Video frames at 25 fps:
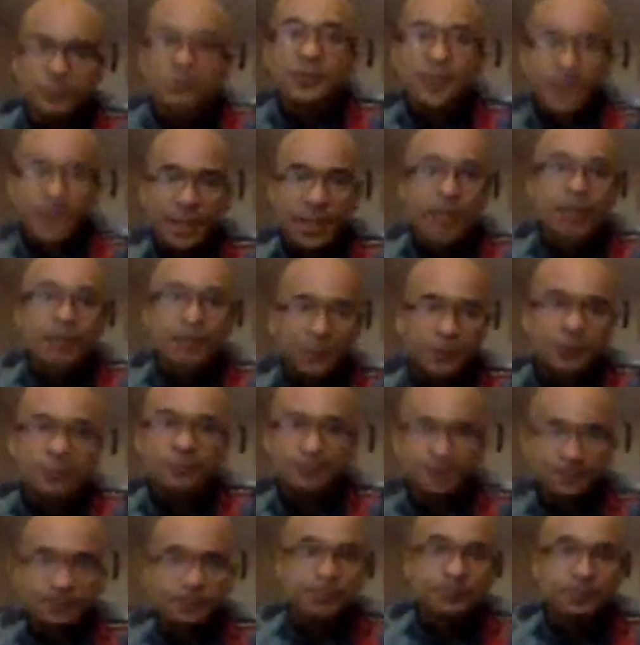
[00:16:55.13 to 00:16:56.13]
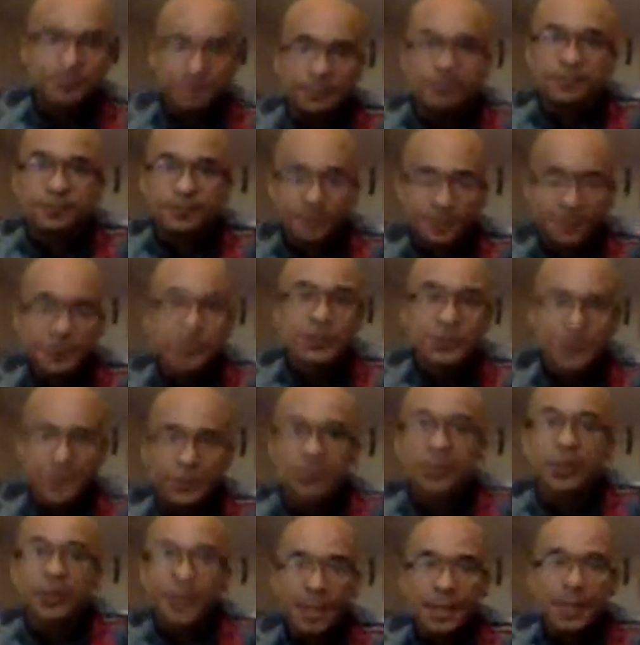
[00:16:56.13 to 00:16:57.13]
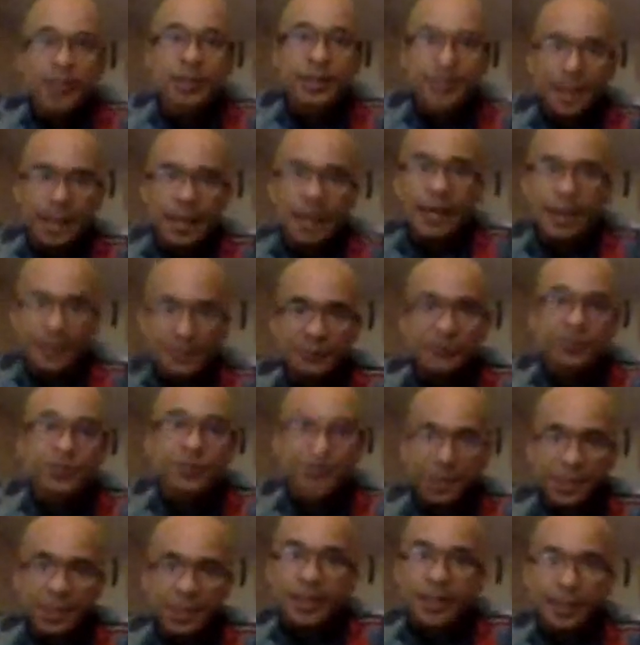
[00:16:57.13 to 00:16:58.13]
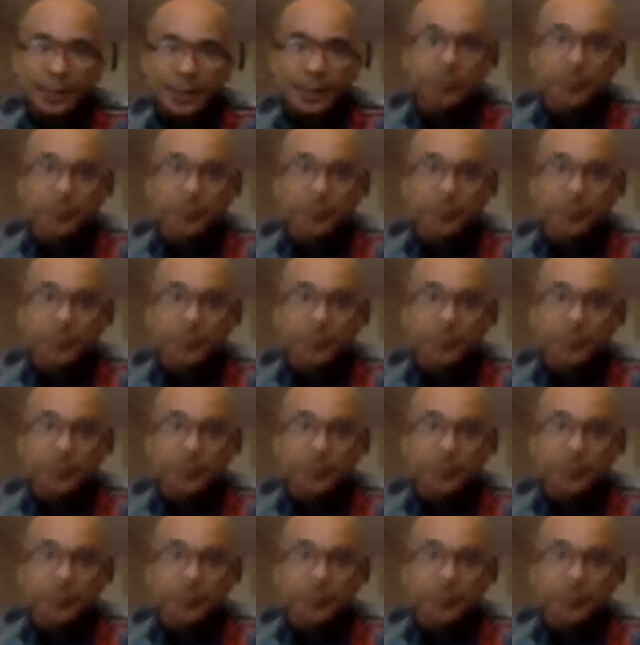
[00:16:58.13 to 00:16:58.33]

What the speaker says: The camera is your everyday